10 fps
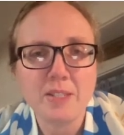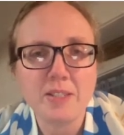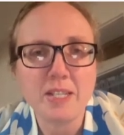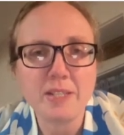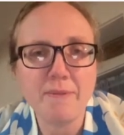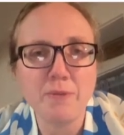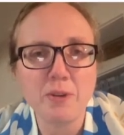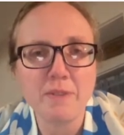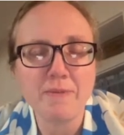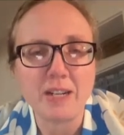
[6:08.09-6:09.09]
So that's a
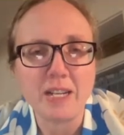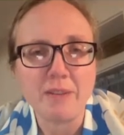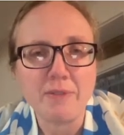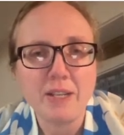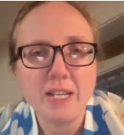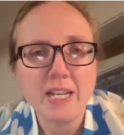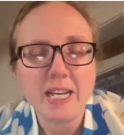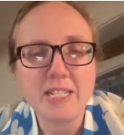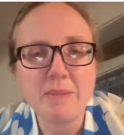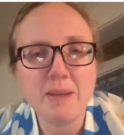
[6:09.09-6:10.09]
4 and 5.
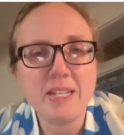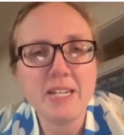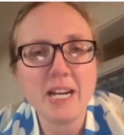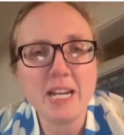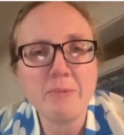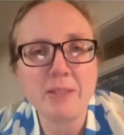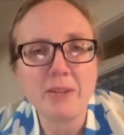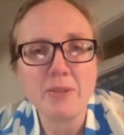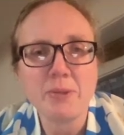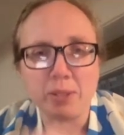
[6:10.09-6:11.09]
And to make 9
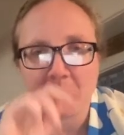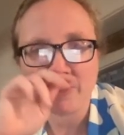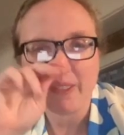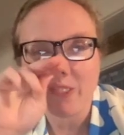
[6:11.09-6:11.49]
without using 3,